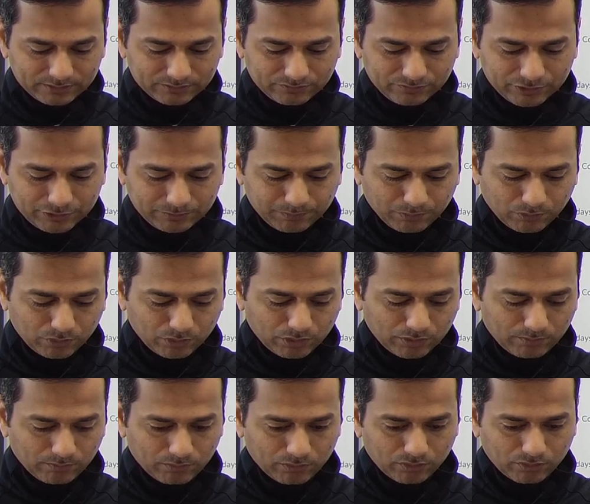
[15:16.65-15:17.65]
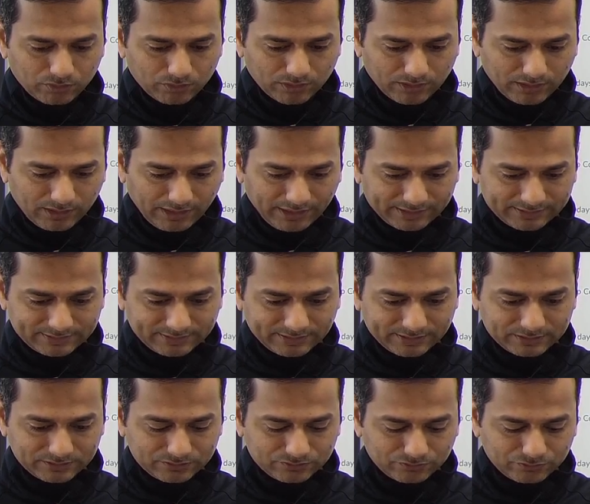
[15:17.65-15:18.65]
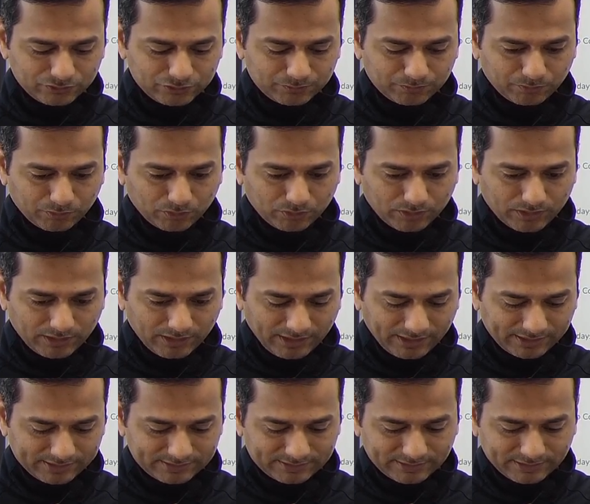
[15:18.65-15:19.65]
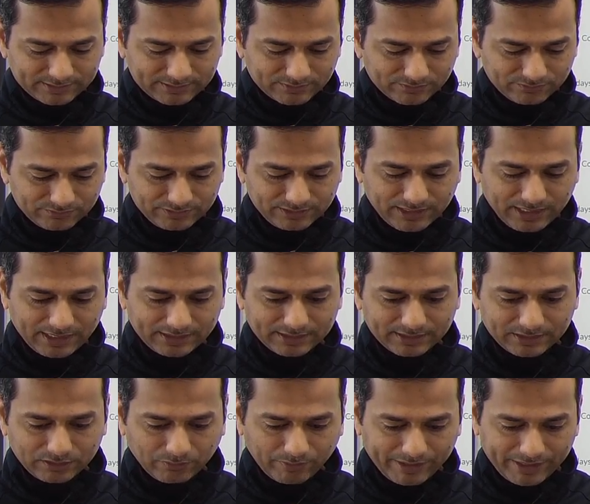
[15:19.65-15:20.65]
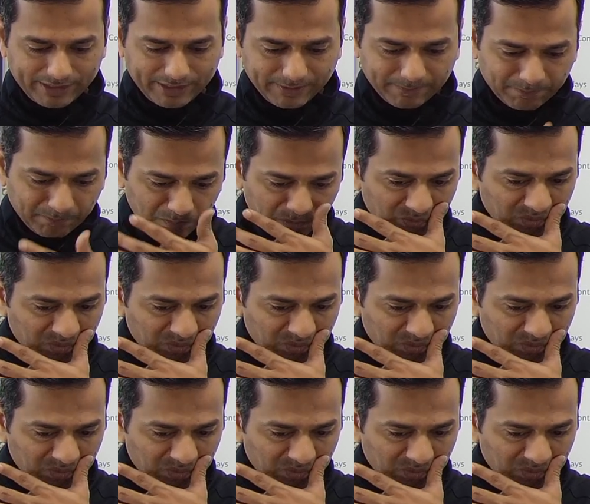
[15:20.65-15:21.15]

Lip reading: switch port mode access switch port access VLAN 20.